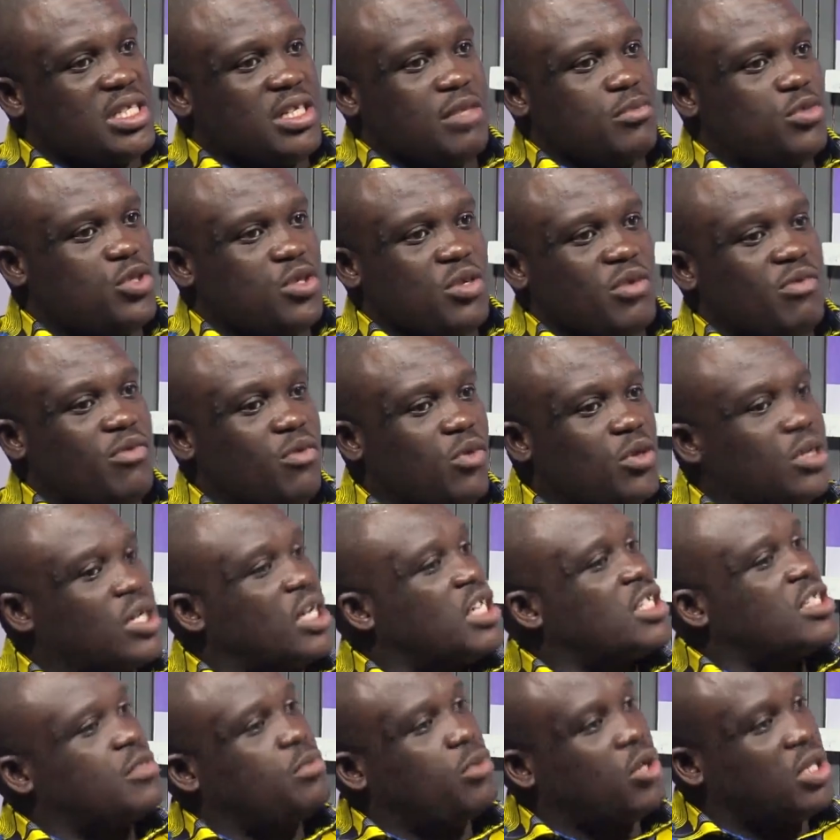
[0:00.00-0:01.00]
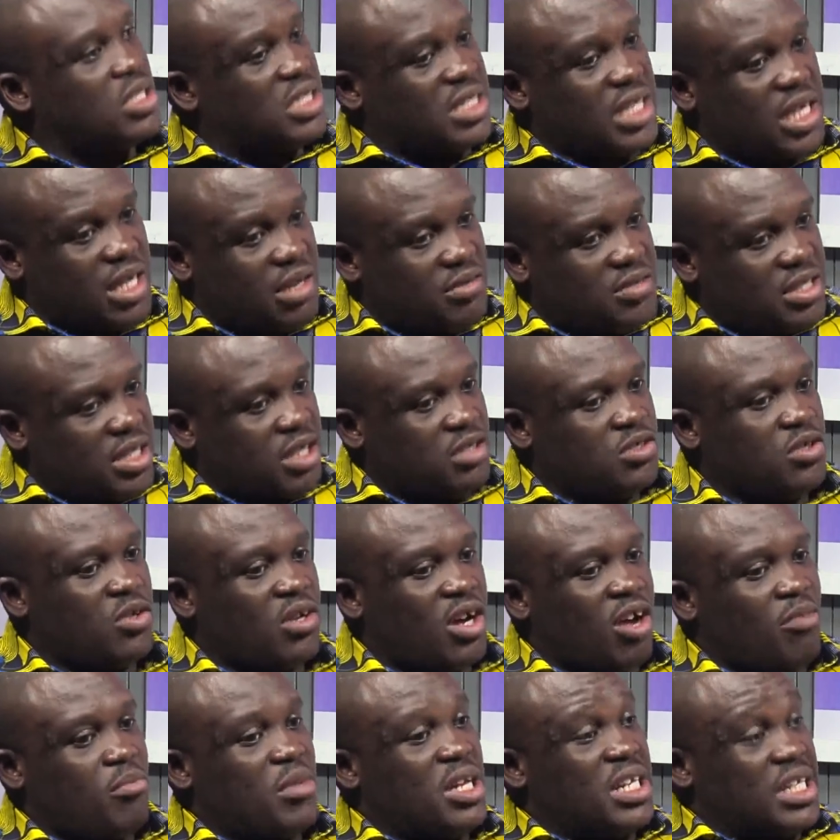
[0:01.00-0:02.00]
seems to even want to explore this. If
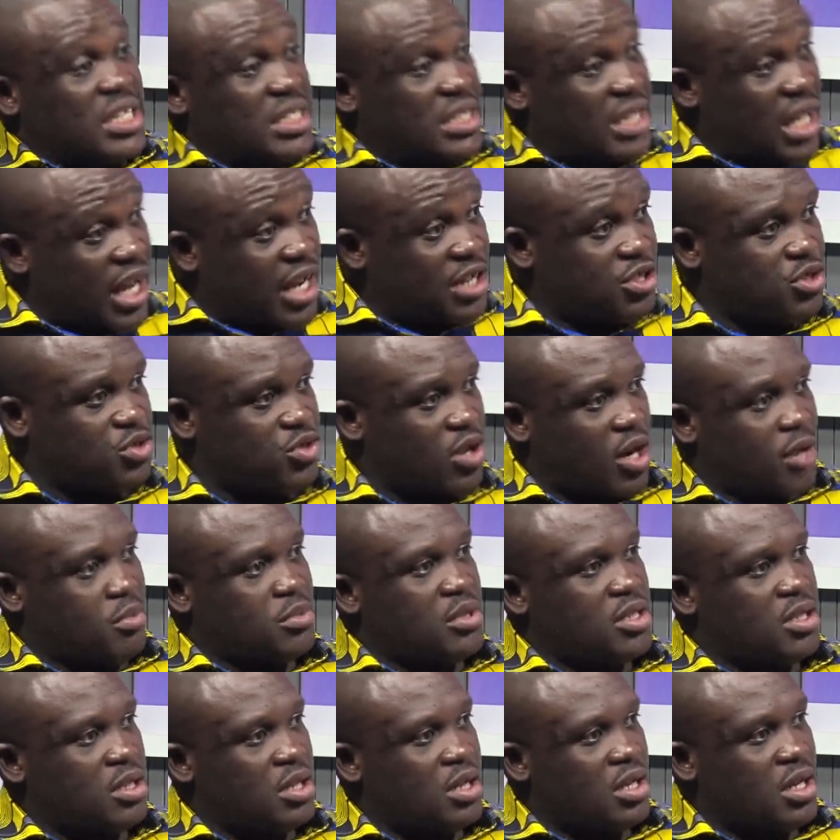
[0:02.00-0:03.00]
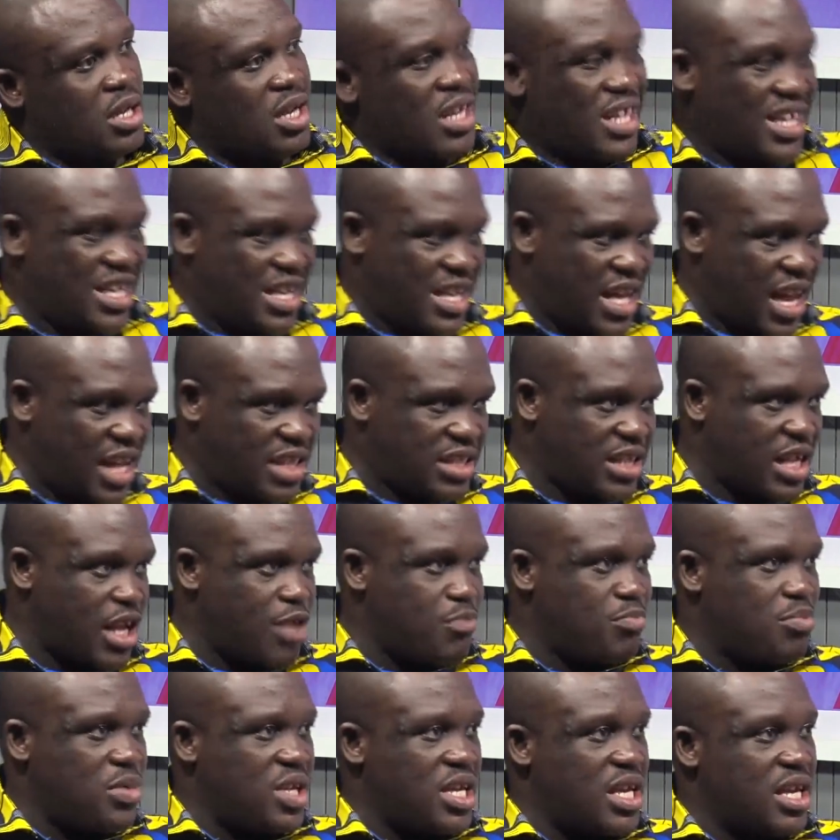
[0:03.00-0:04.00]
central government is cash-strapped, get
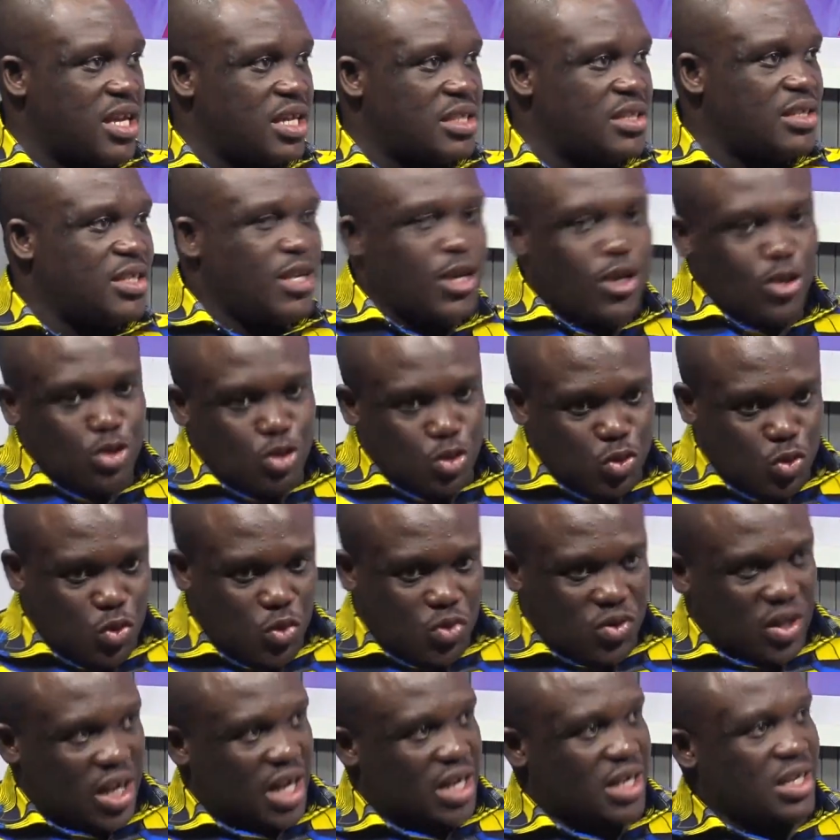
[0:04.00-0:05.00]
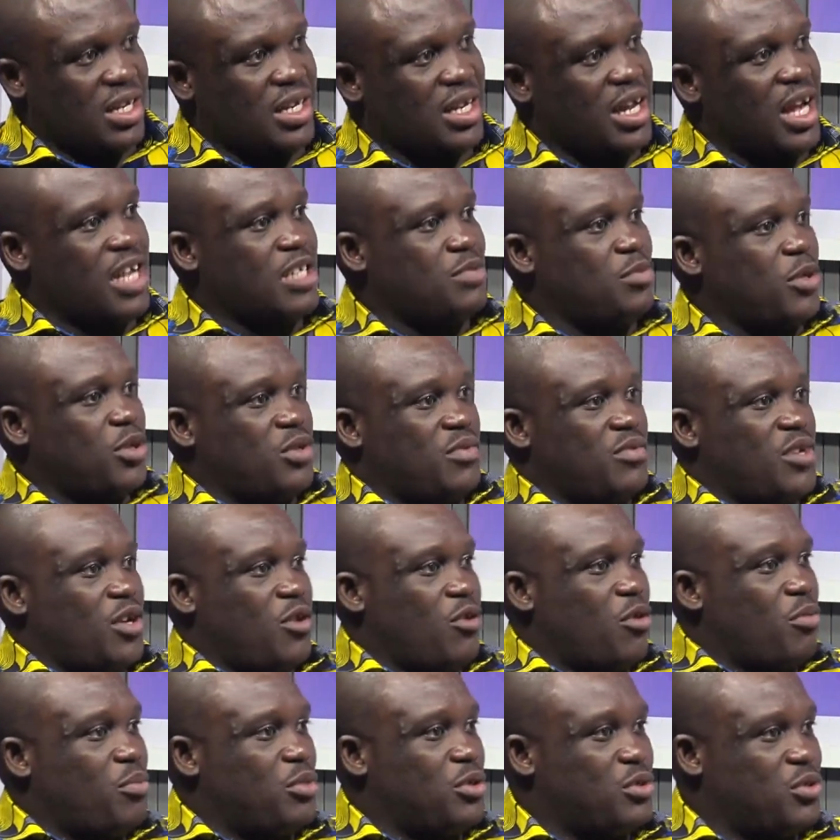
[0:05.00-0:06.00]
M P S to do that as part of their
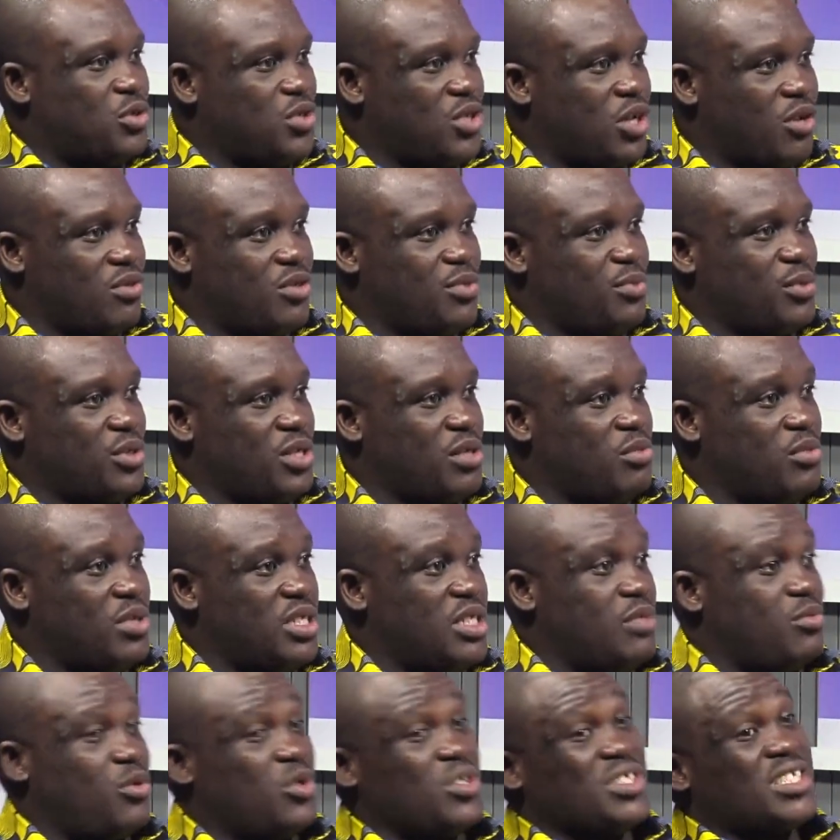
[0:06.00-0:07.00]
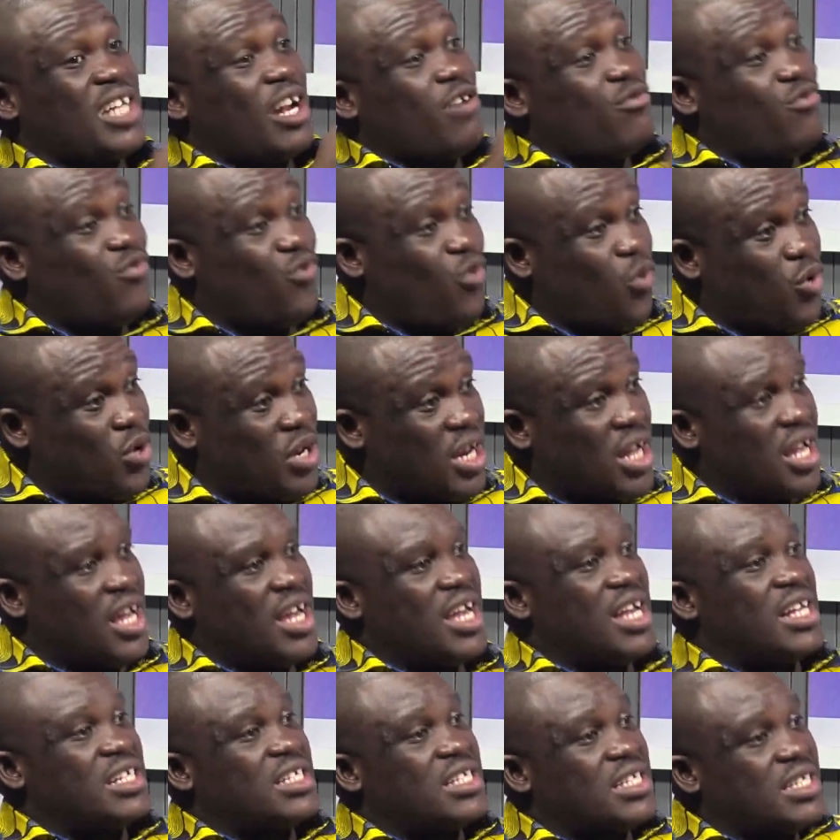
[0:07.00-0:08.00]
corporate social responsibility because that road
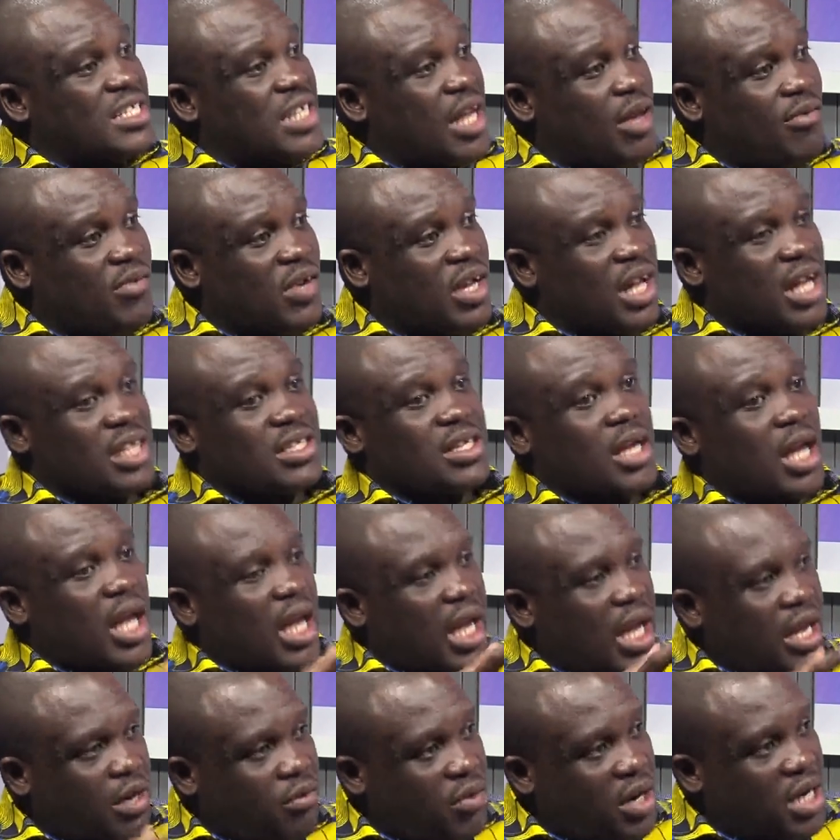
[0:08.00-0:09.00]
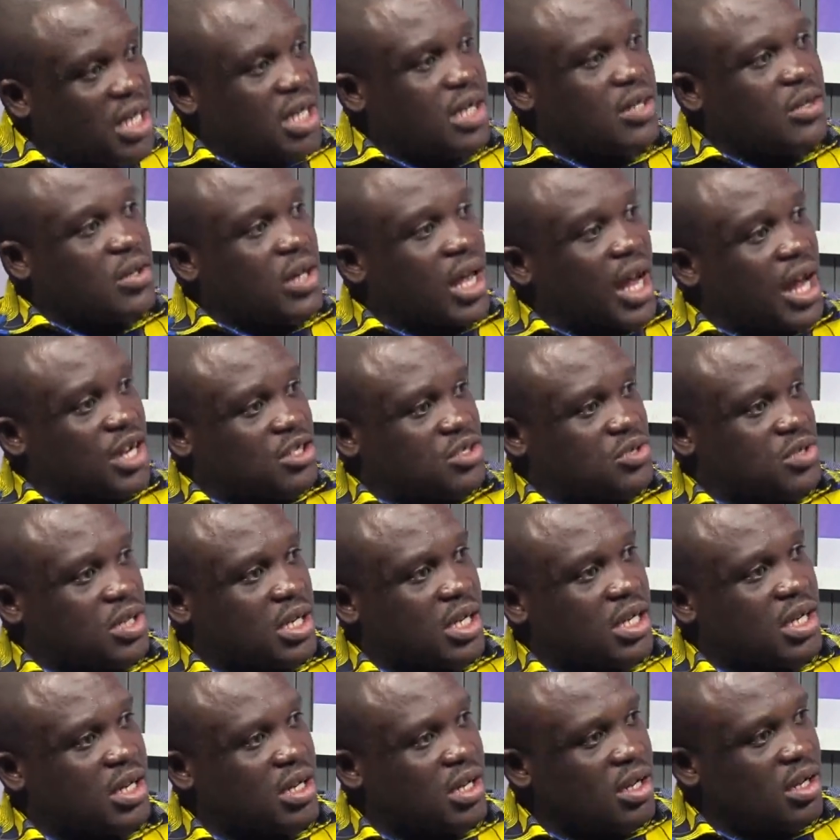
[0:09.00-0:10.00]
is serving as a critical
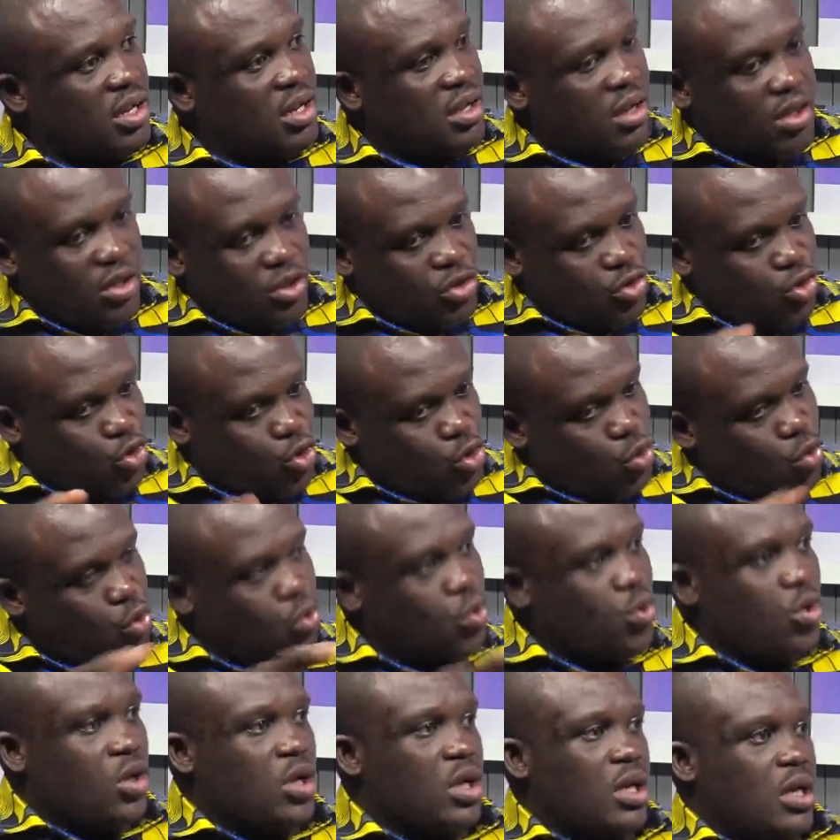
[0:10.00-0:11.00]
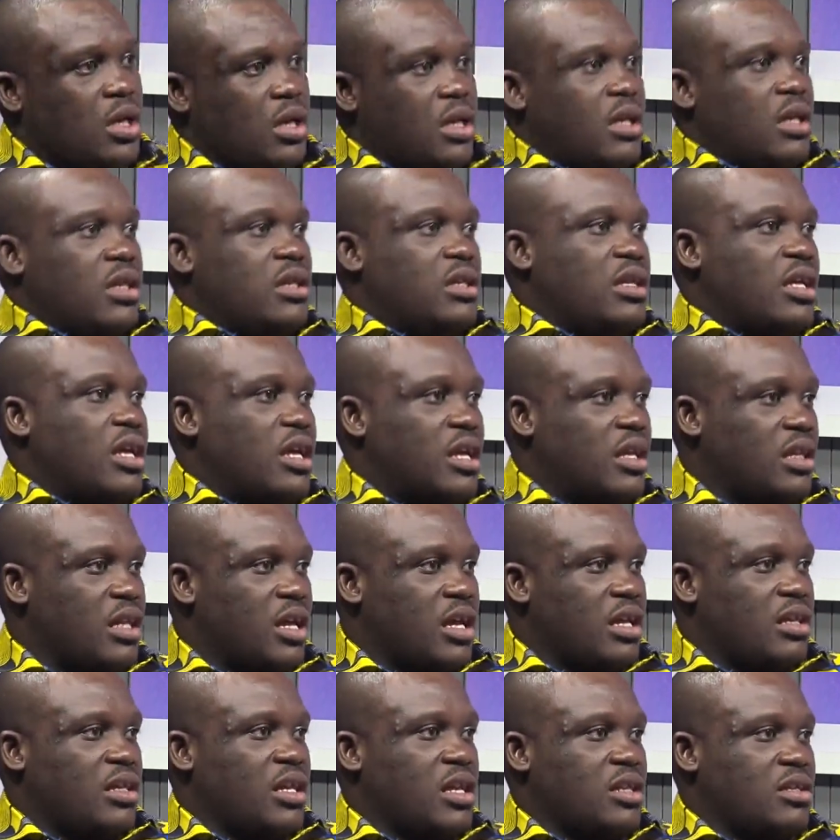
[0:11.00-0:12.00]
artery to the,
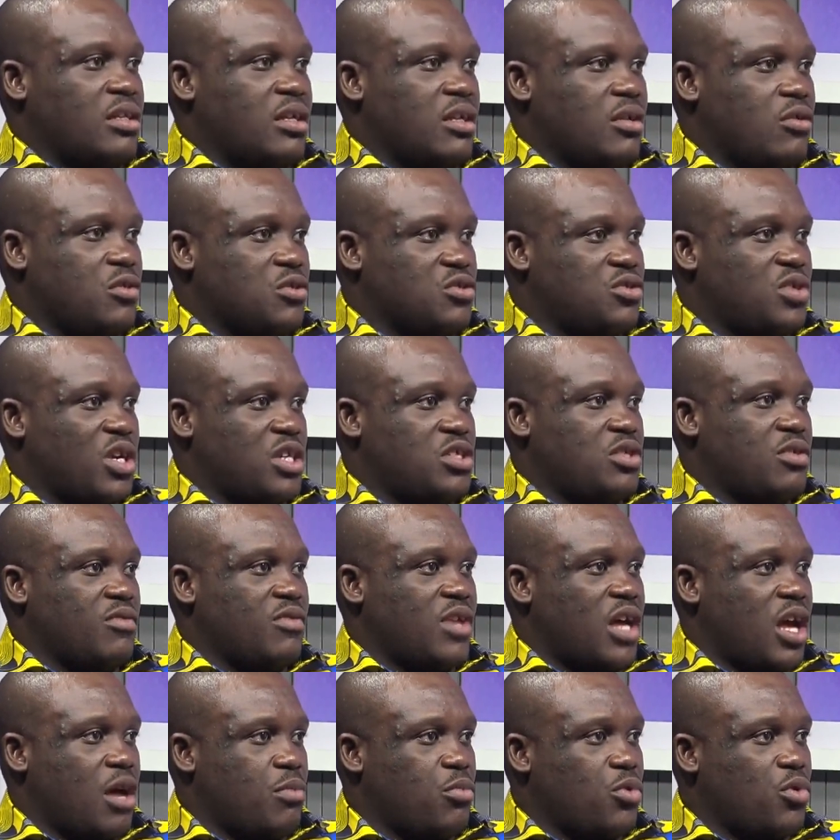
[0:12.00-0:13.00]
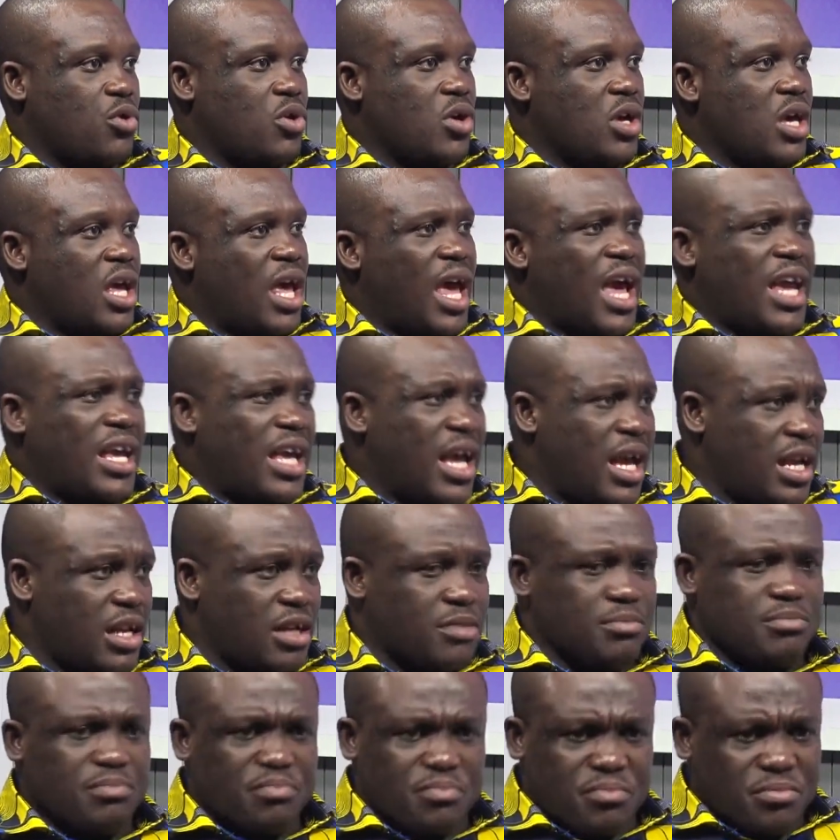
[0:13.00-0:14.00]
the, the, the construction of the harbour.
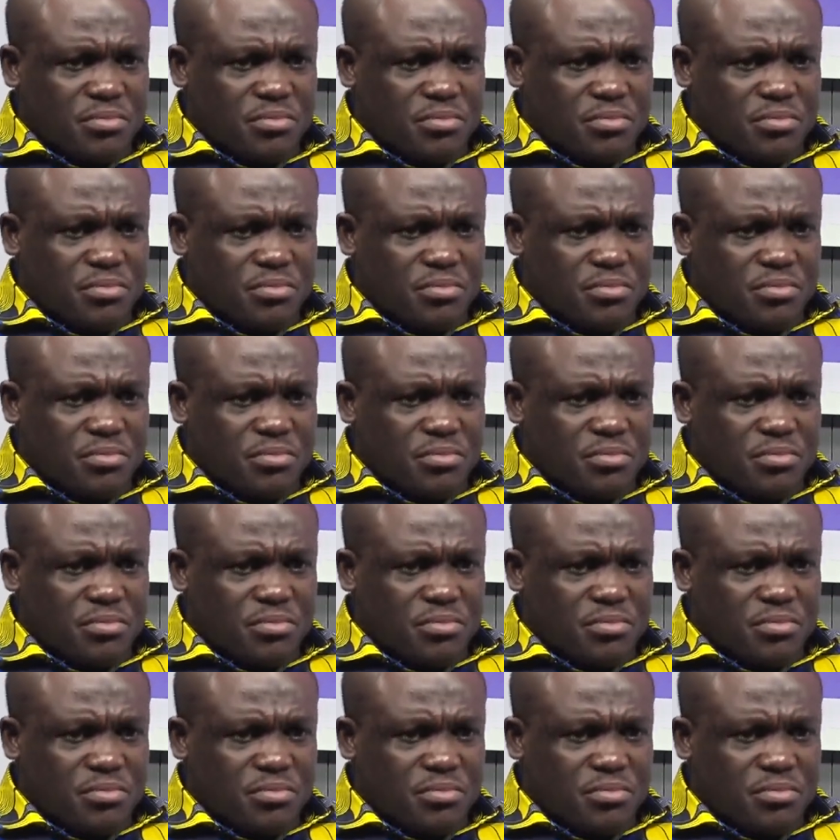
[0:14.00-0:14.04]
Again, okay.